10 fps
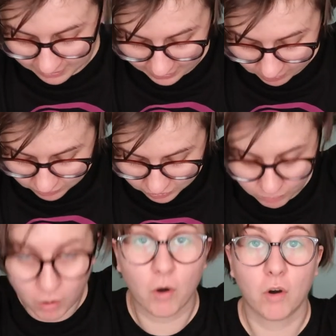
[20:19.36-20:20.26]
so getting on
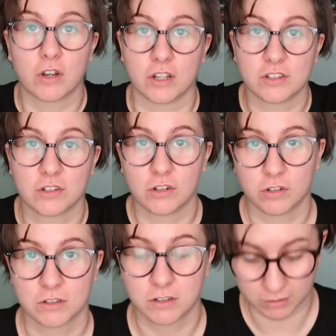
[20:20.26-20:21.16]
to August.
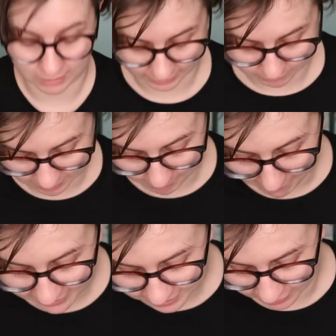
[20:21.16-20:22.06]
August looks like it was a
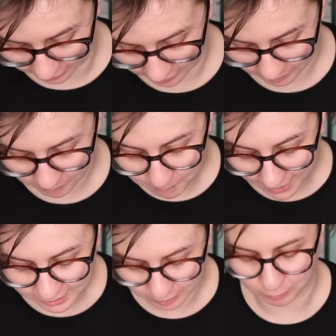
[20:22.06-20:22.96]
better
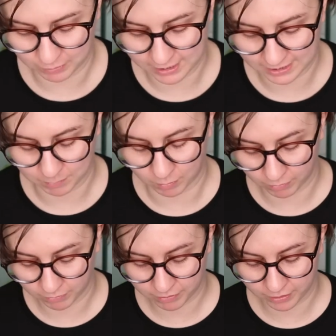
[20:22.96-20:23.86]
reading
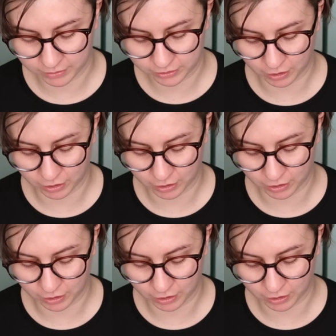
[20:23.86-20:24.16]
month.